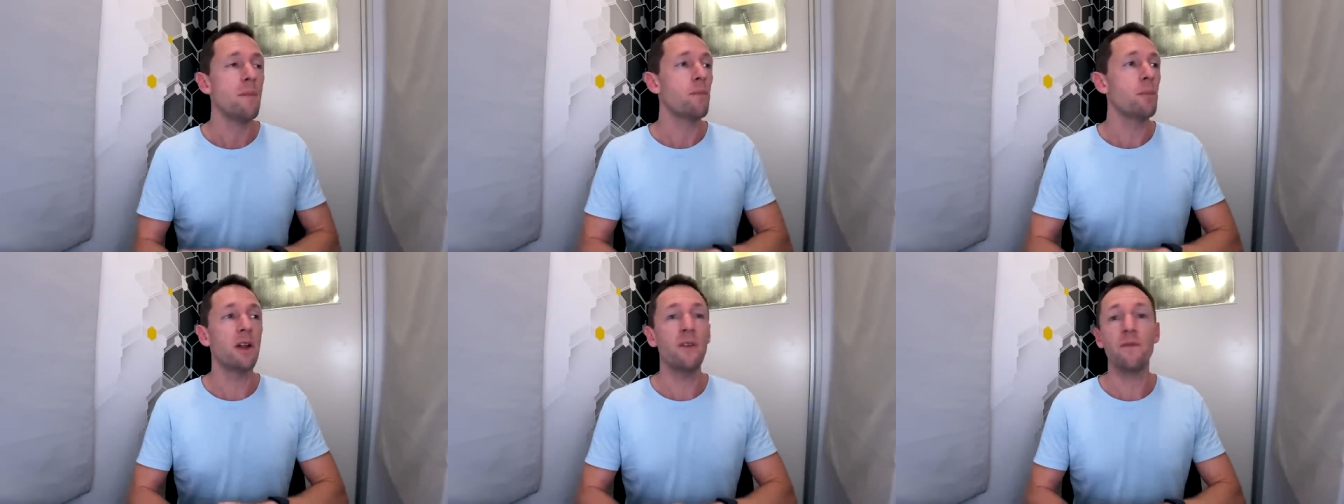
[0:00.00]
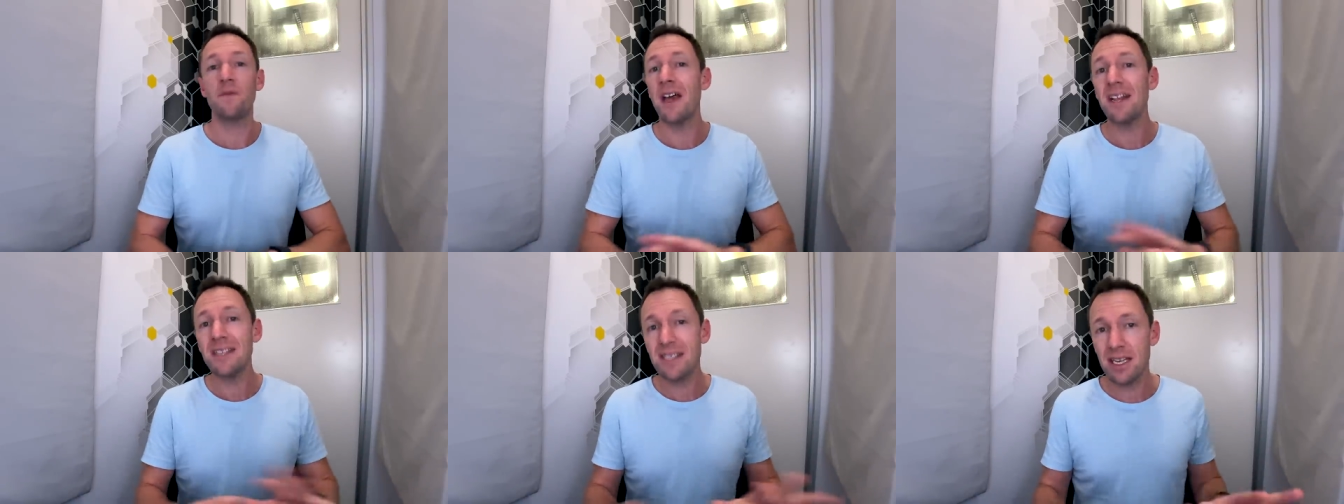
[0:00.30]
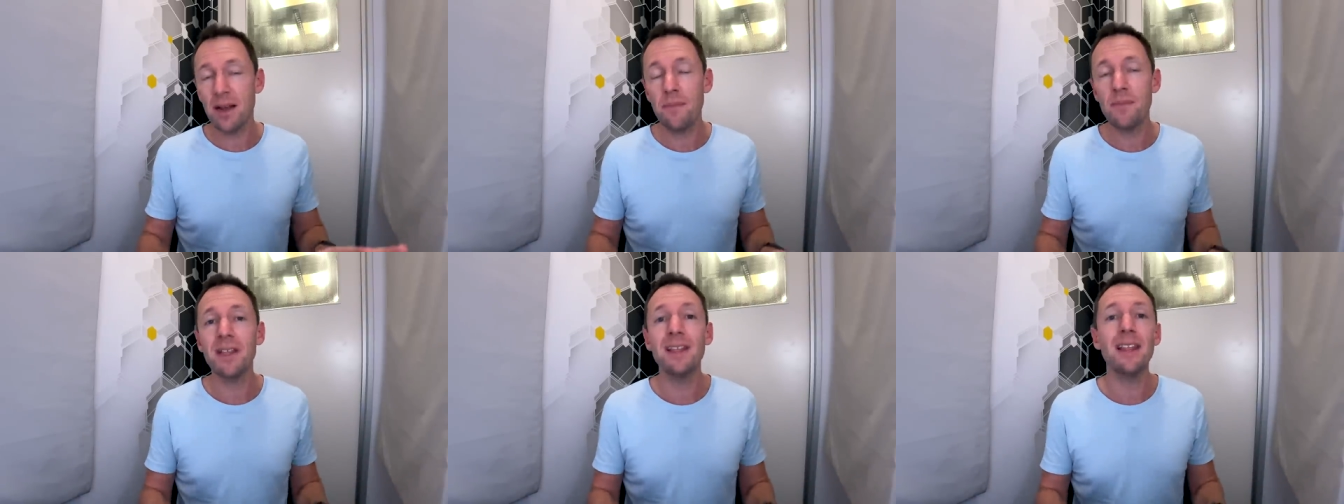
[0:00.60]
But if that's
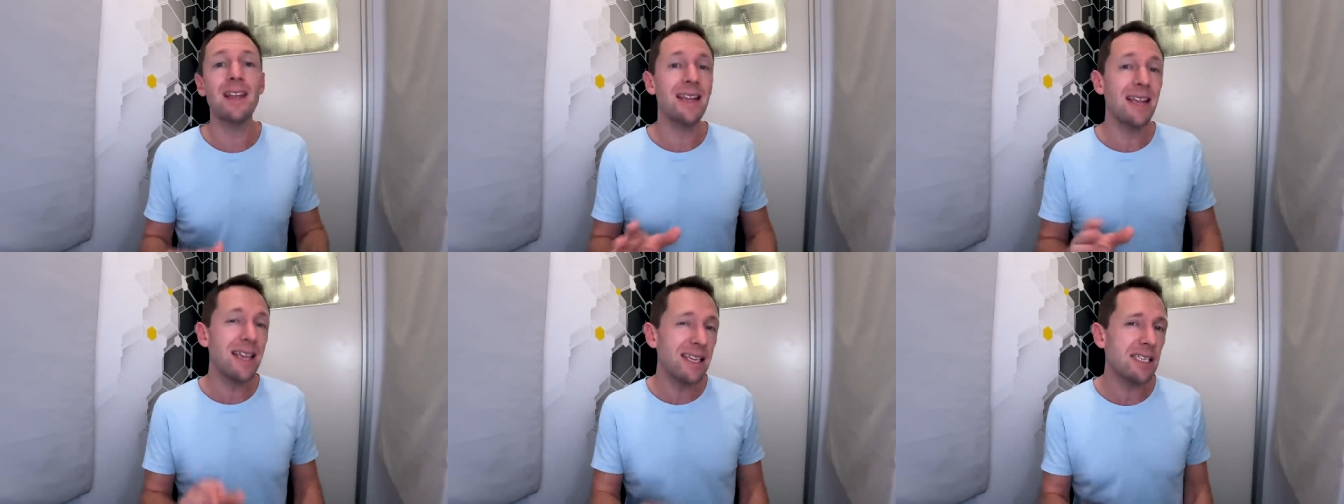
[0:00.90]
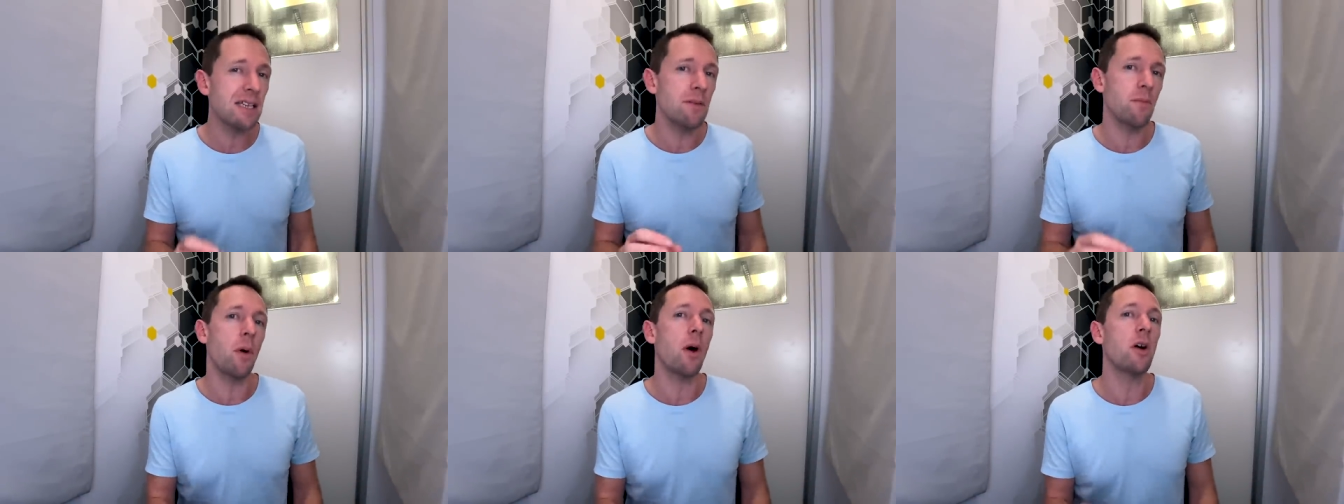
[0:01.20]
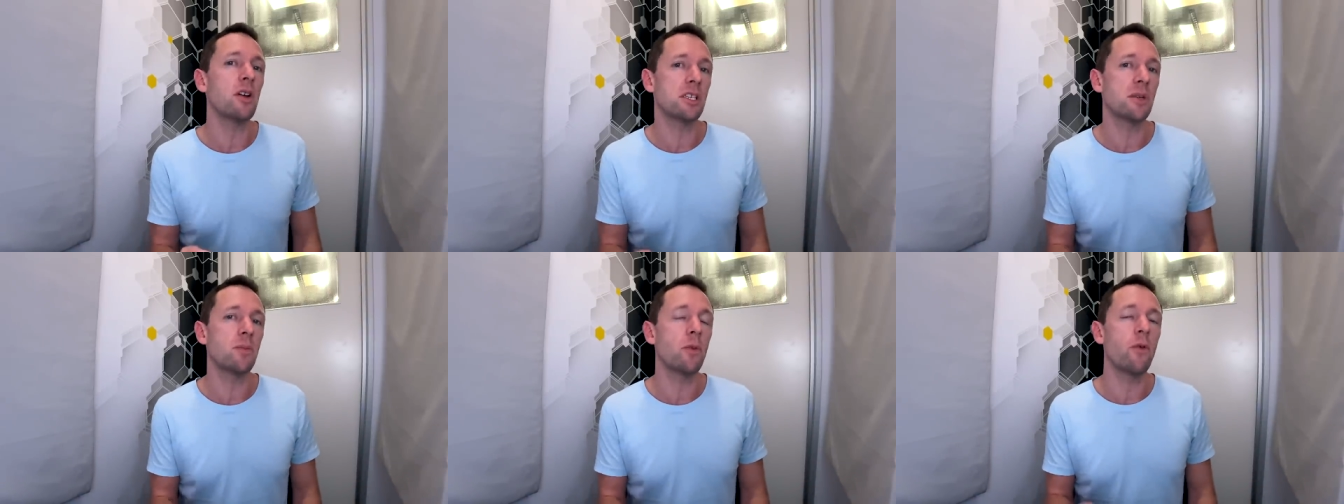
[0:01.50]
something that isn't
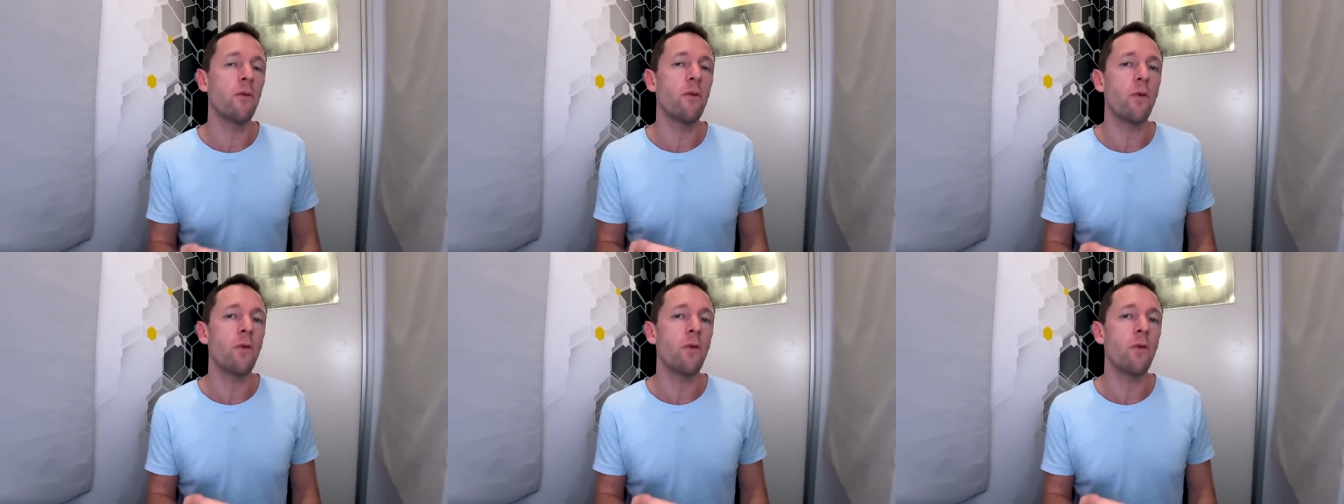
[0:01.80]
possible